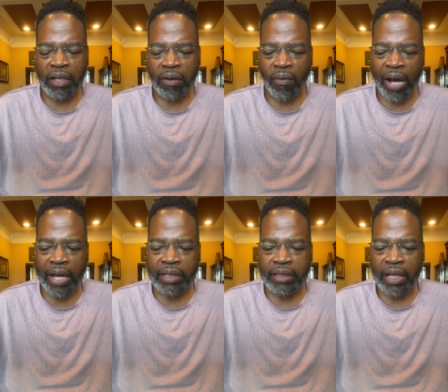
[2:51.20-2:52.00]
Why
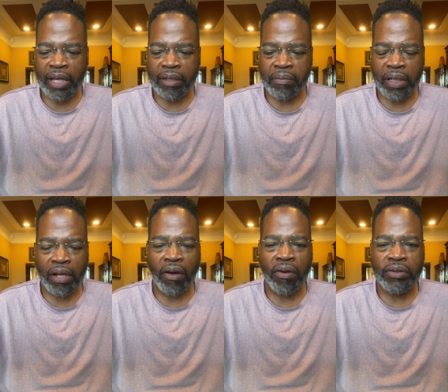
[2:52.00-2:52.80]
is that?
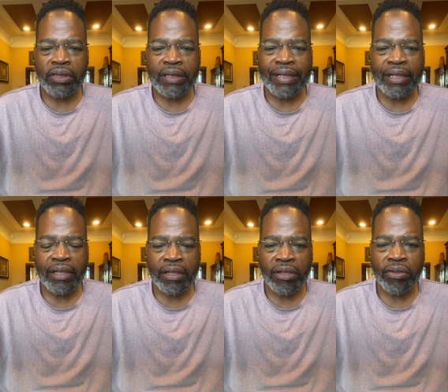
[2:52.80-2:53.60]
Because the
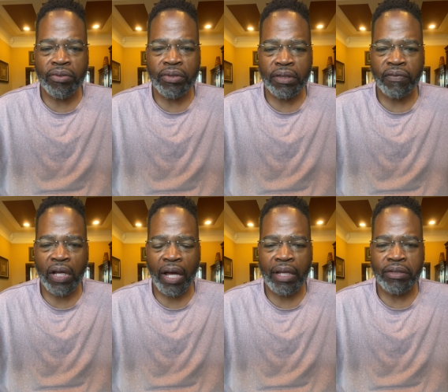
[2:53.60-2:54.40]
good news of
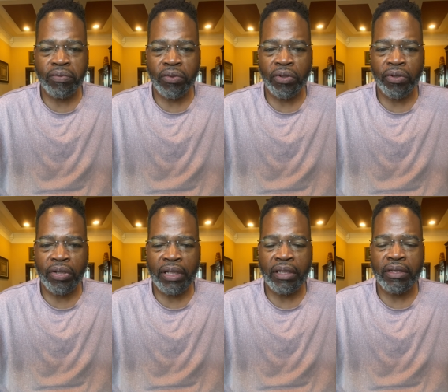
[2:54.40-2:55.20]
God's word
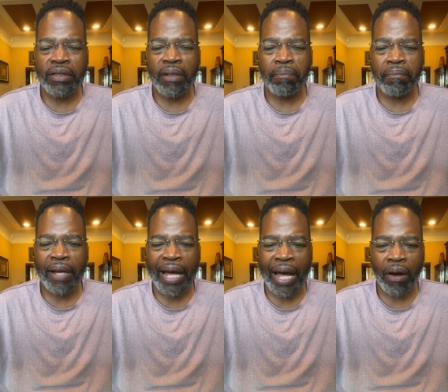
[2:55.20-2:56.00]
is the
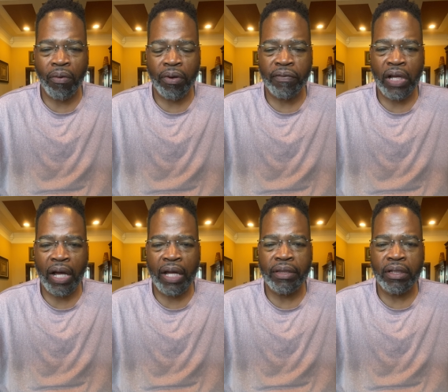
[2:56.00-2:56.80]
power of
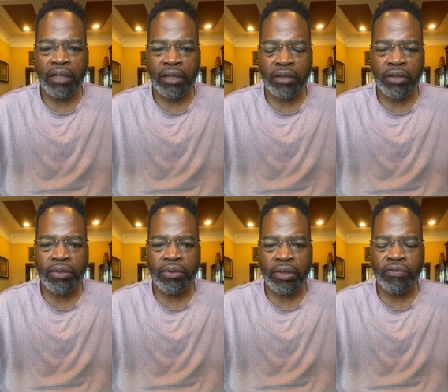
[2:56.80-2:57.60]
God, the good
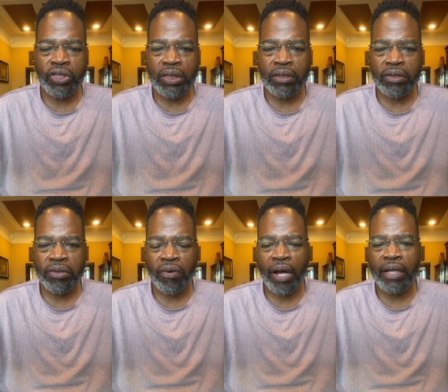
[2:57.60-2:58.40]
news of Jesus
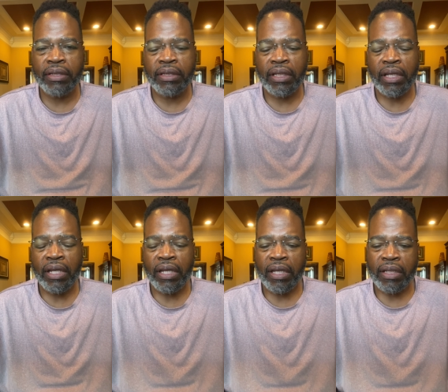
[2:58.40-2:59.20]
Christ
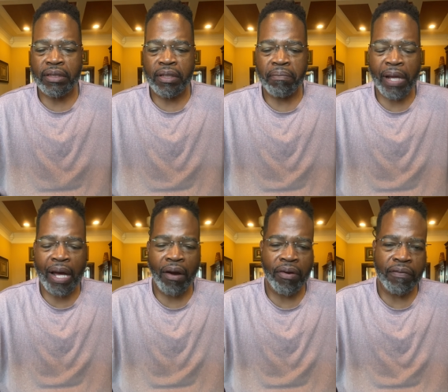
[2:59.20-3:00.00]
is the
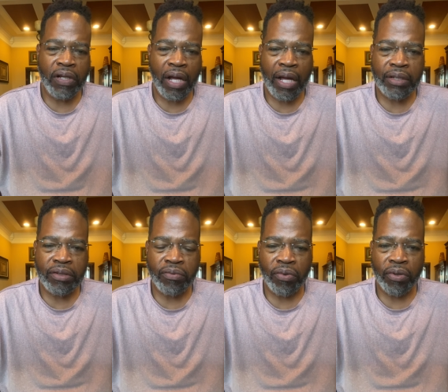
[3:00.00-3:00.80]
power of God to
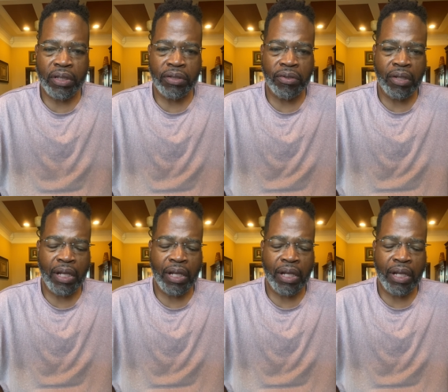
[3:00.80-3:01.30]
work in your